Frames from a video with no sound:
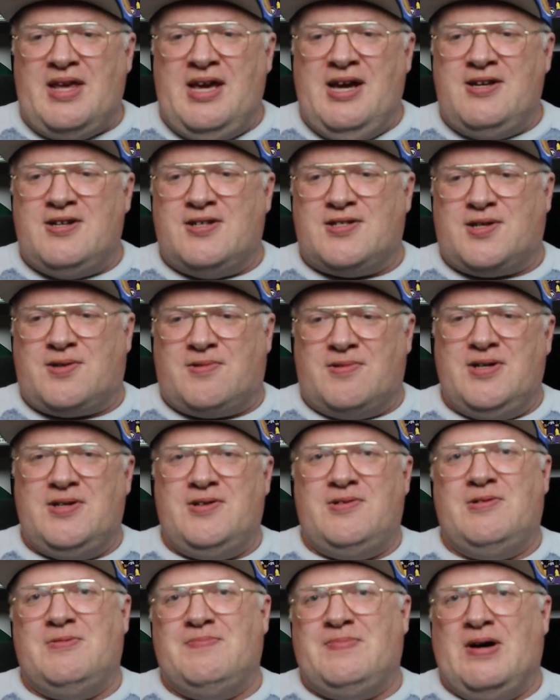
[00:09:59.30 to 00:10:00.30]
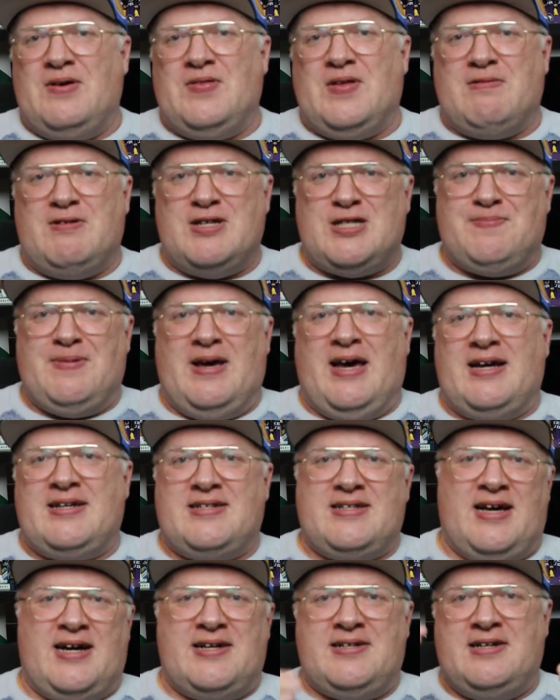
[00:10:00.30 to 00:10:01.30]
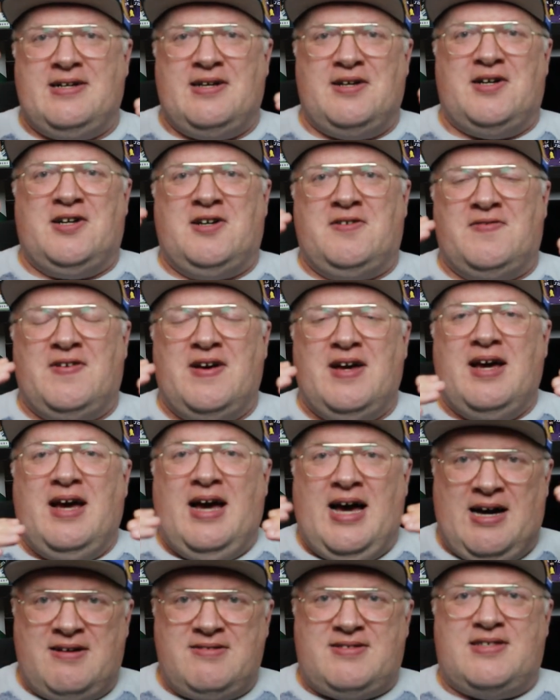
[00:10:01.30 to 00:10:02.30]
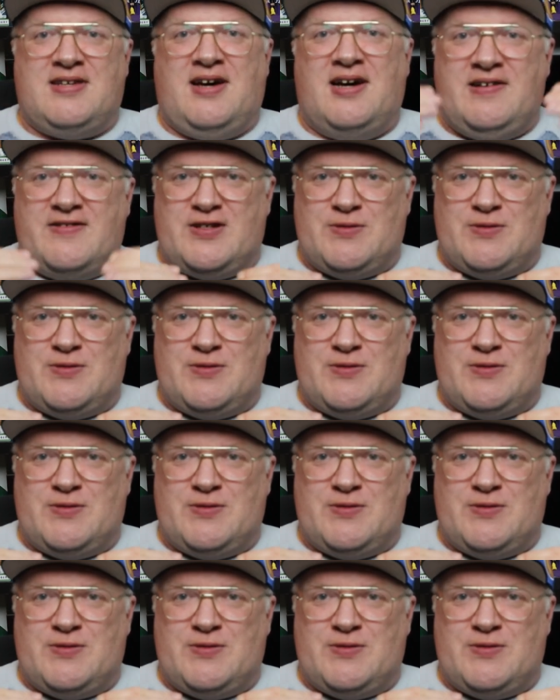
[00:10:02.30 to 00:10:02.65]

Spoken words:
he just grew both in respect and in love outside